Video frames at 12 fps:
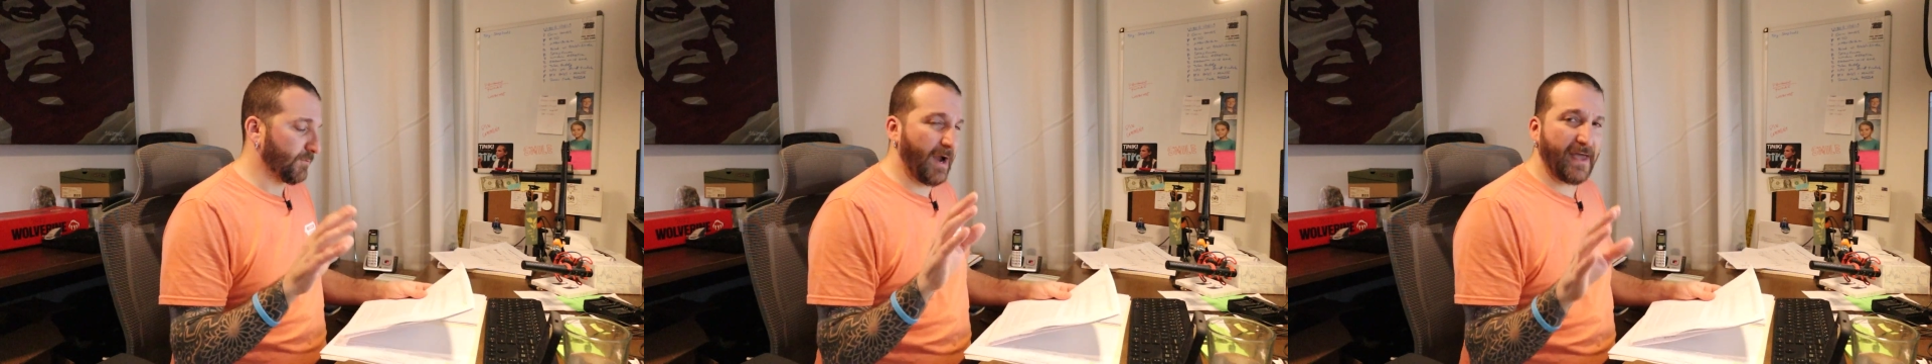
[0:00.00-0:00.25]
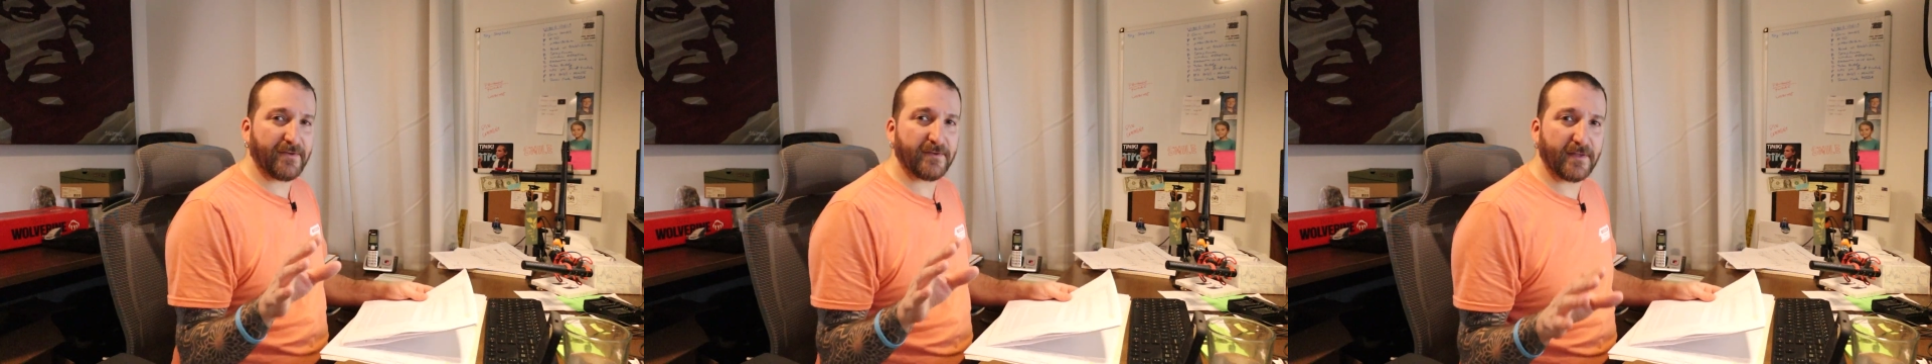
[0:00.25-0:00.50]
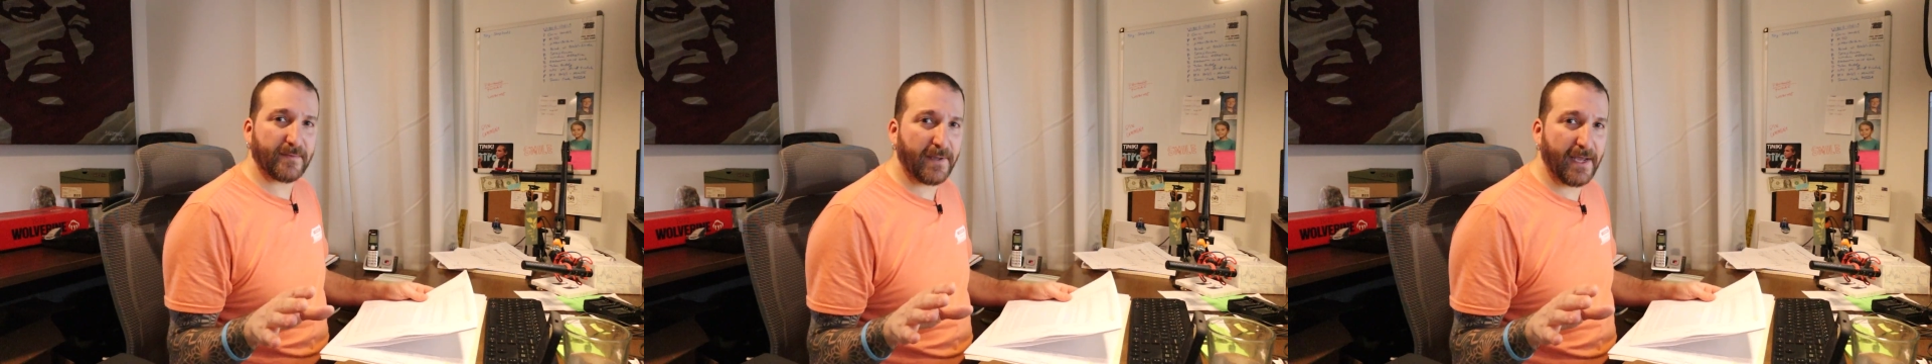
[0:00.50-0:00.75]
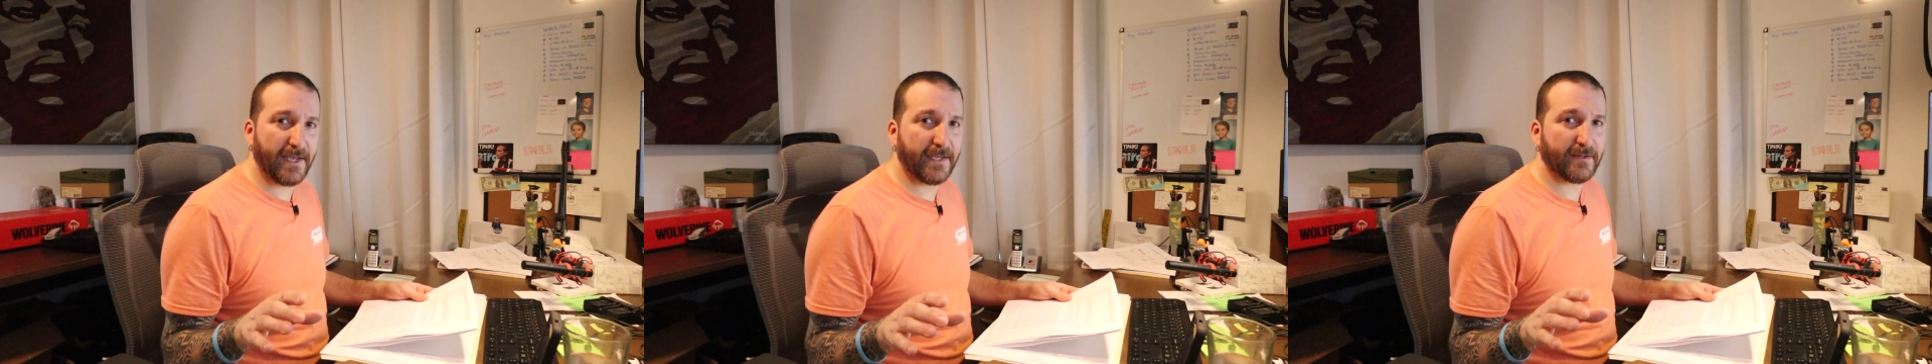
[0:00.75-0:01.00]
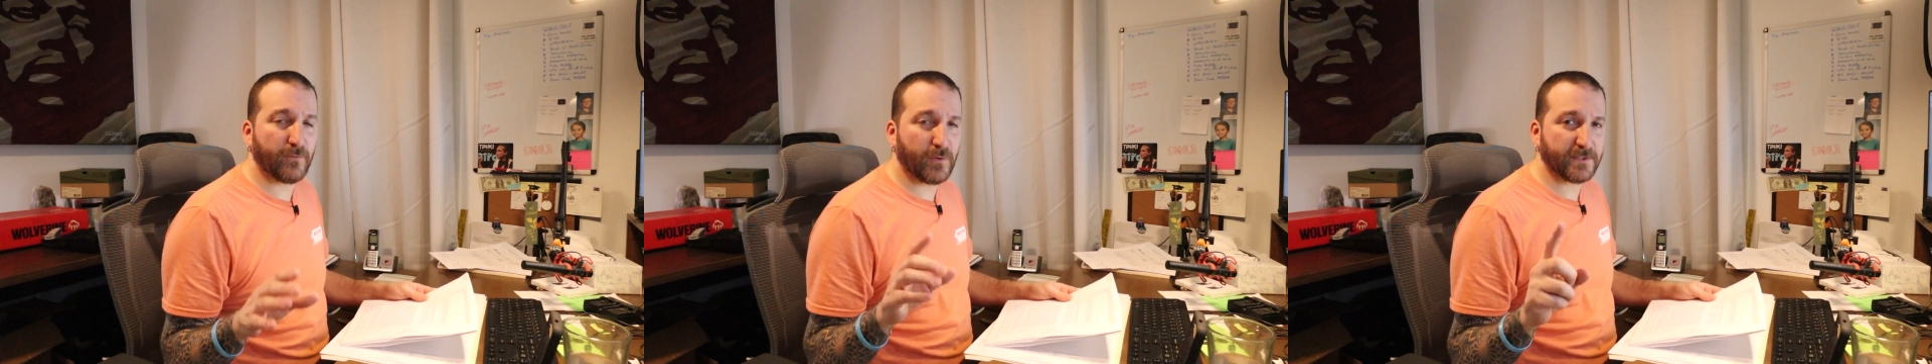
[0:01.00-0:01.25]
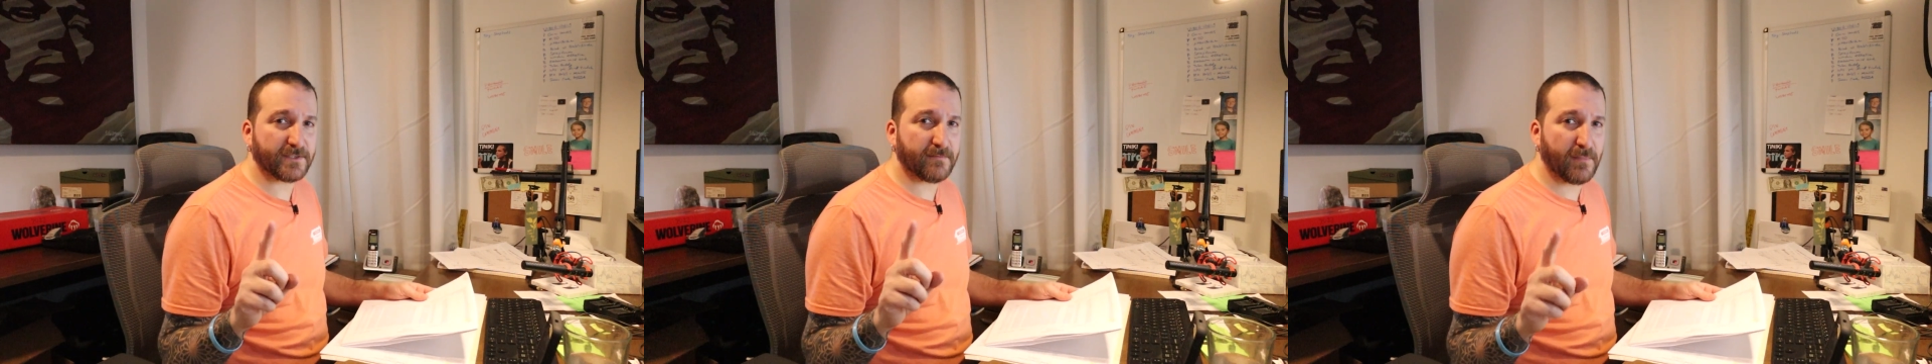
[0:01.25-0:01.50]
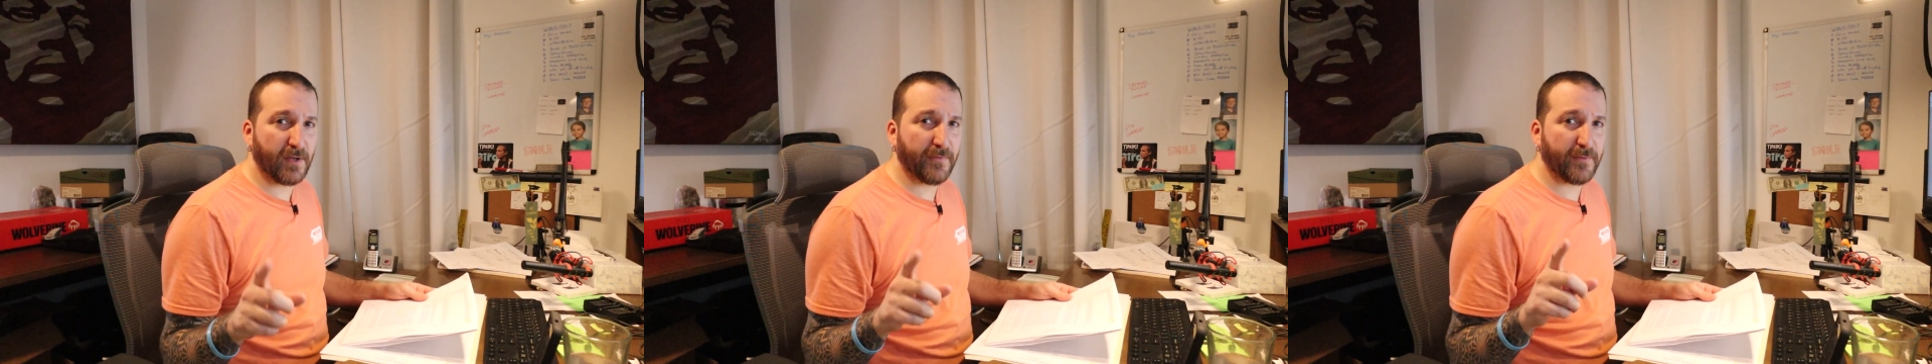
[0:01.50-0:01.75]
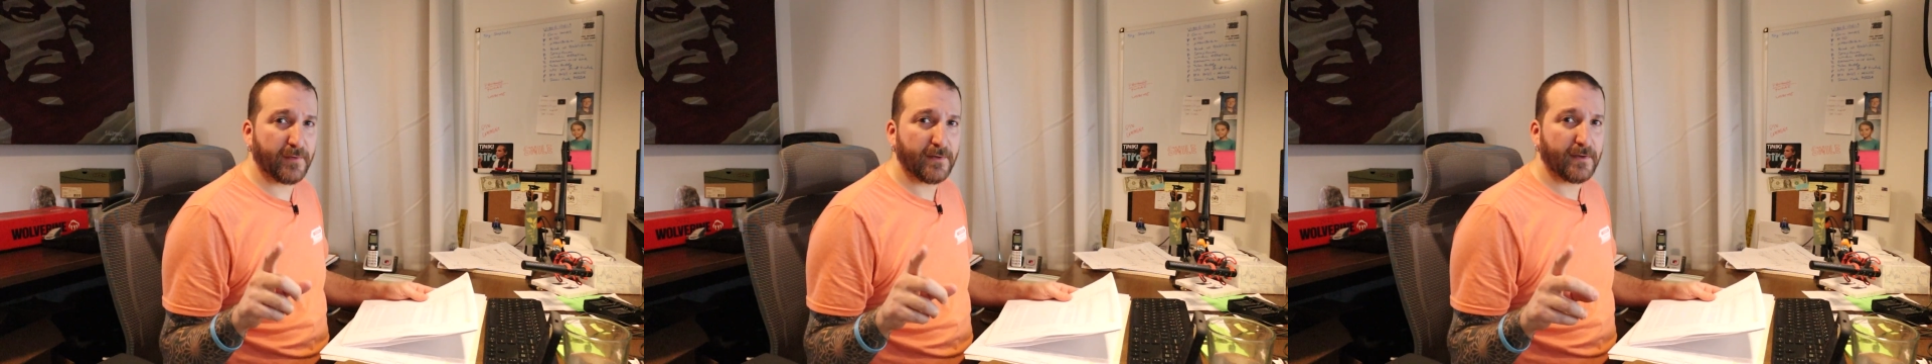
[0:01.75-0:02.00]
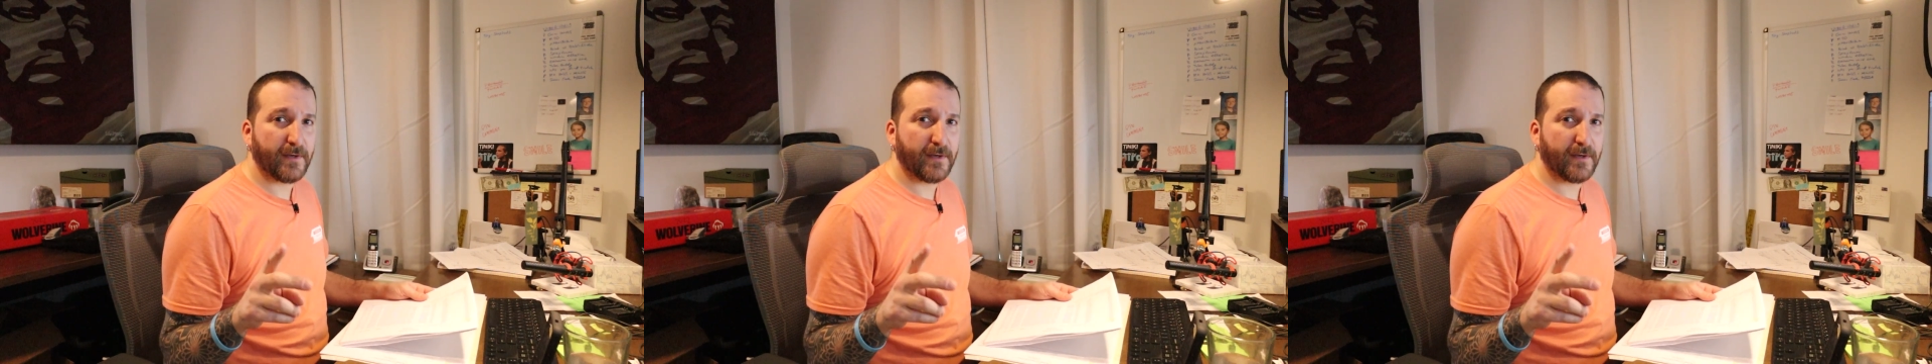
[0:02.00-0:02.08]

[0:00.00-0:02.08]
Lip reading: rather than paying once a month,